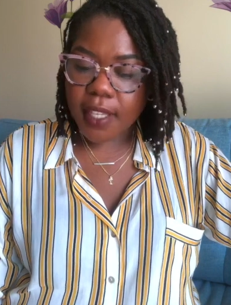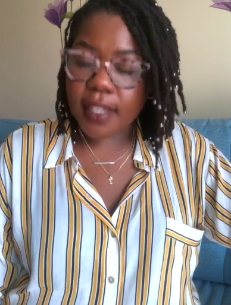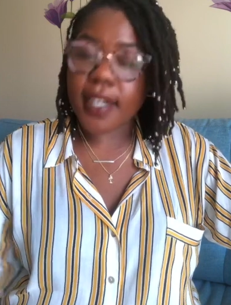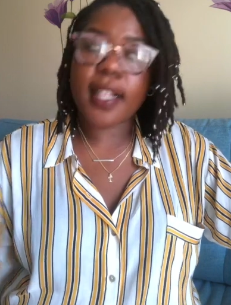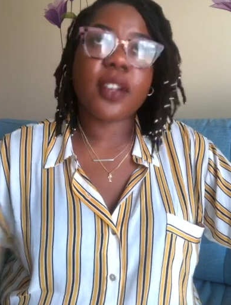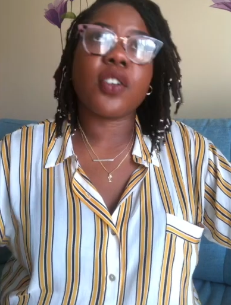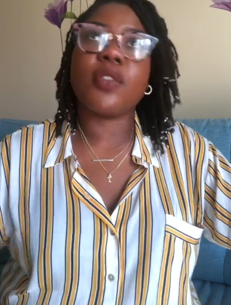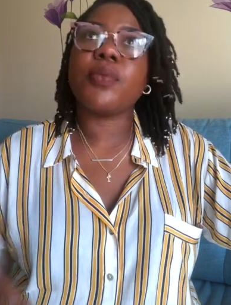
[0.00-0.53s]

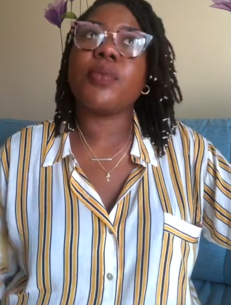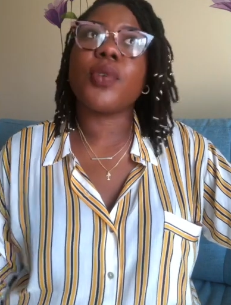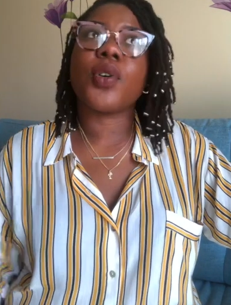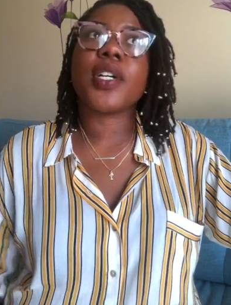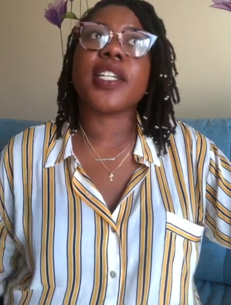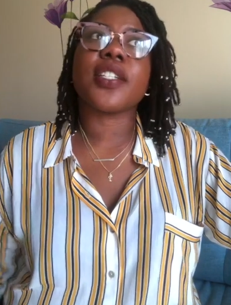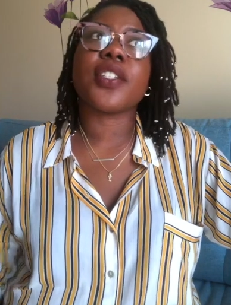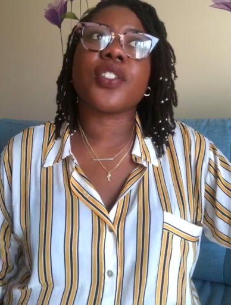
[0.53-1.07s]
And I'll go
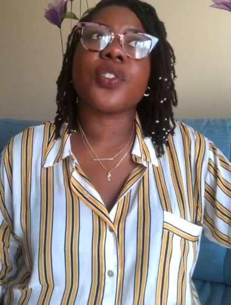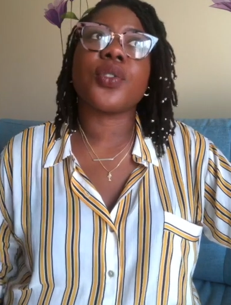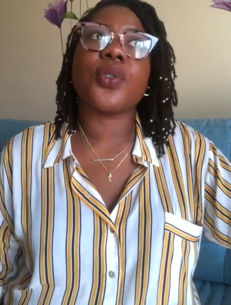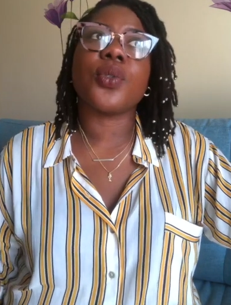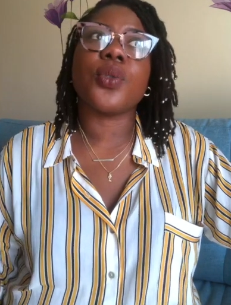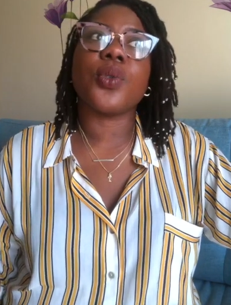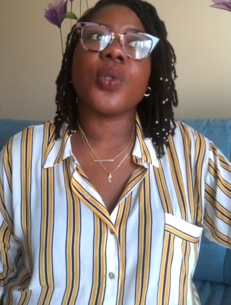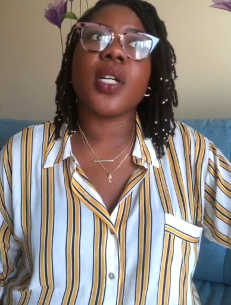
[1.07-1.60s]
more into
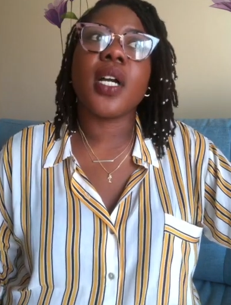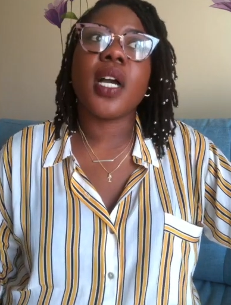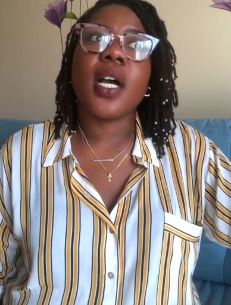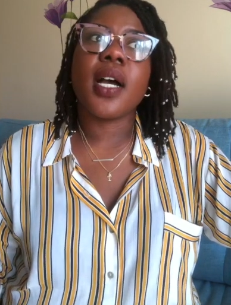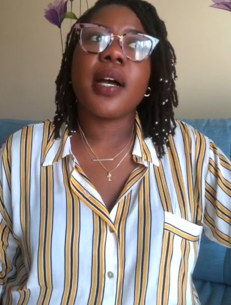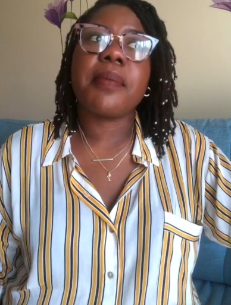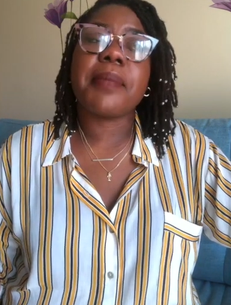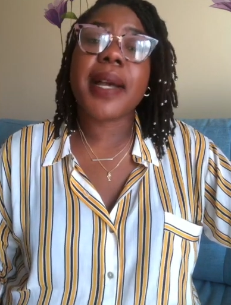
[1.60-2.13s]

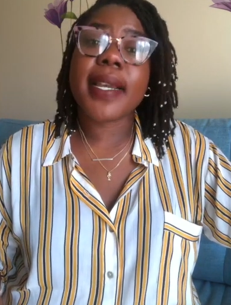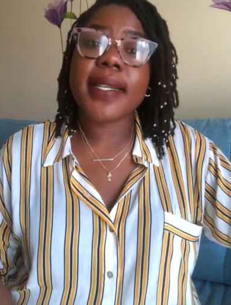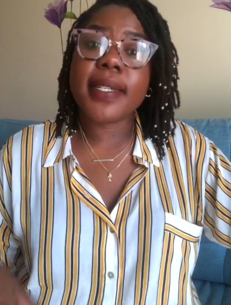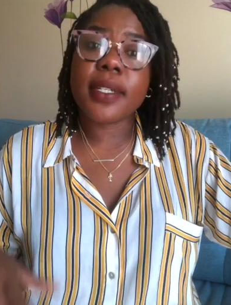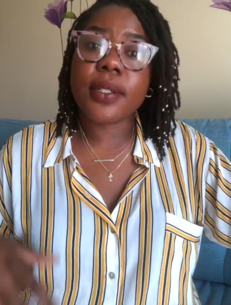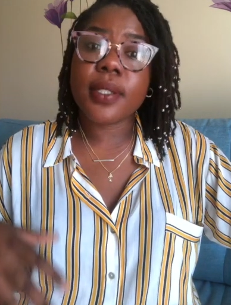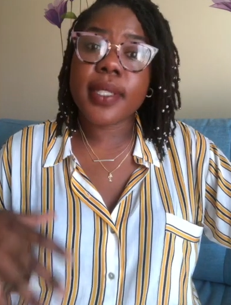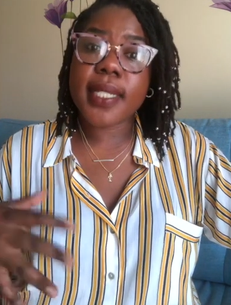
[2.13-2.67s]

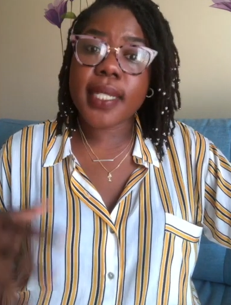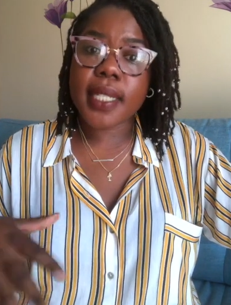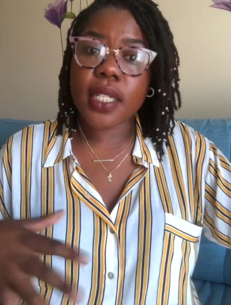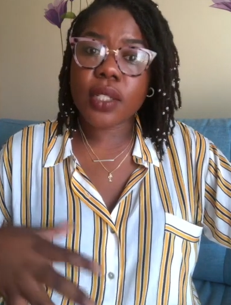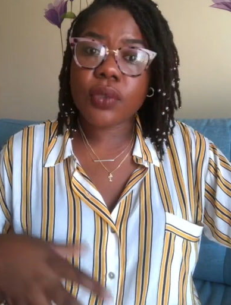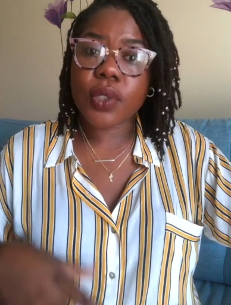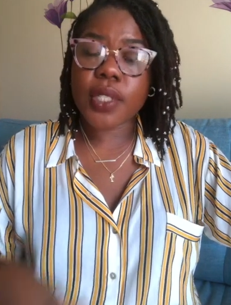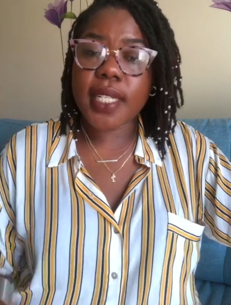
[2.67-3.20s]
my
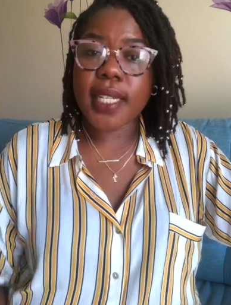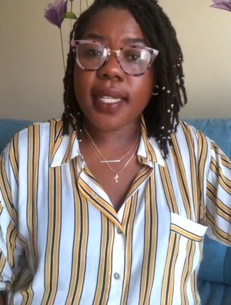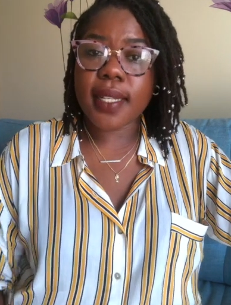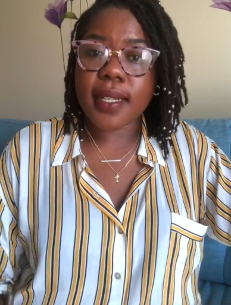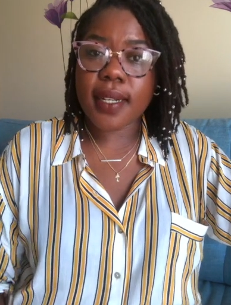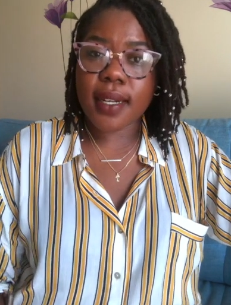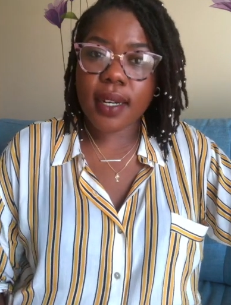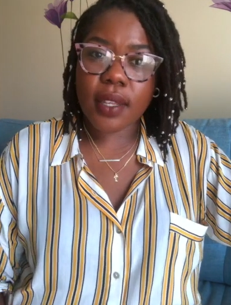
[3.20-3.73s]
detailed
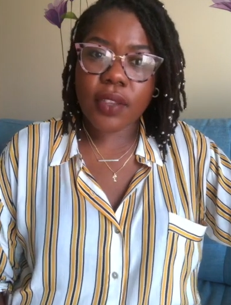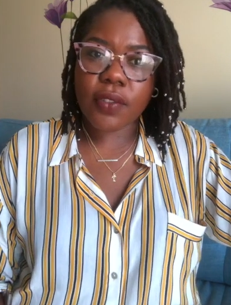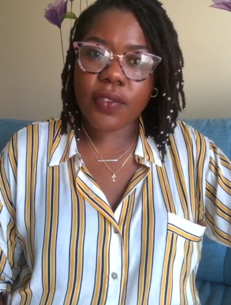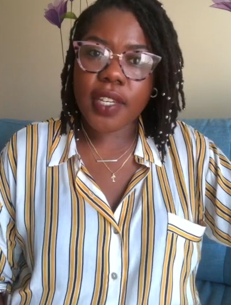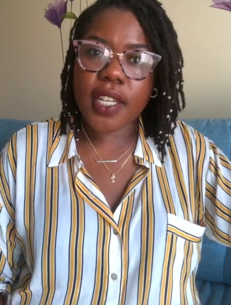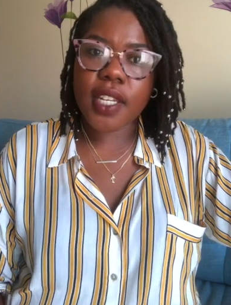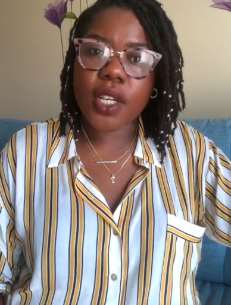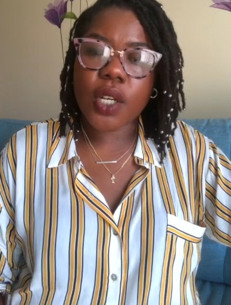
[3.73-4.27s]
routine in another
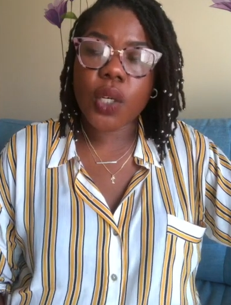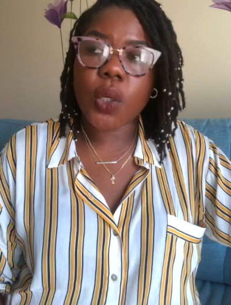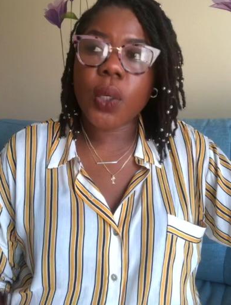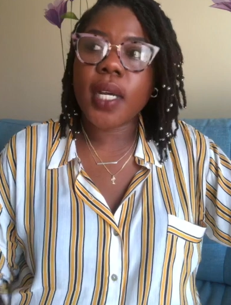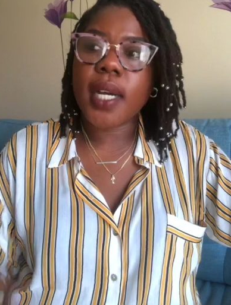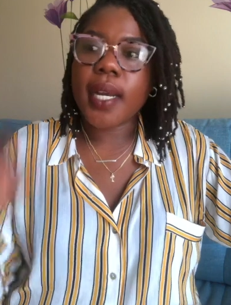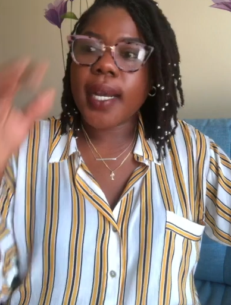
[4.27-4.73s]
video.